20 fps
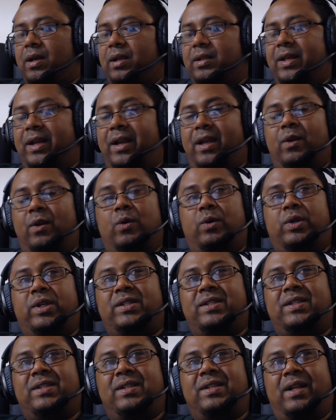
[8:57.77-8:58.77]
that I
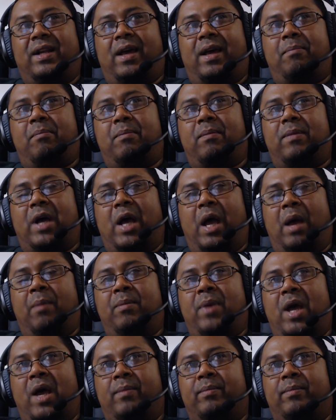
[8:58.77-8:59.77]
notice is that
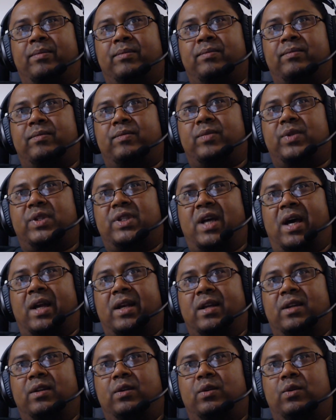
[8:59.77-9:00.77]
I'm
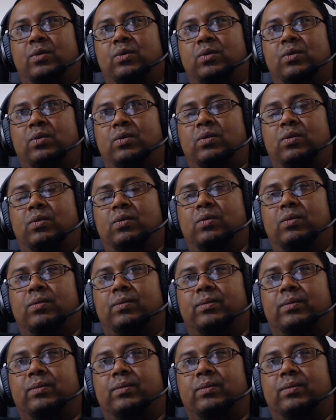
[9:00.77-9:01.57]
starting to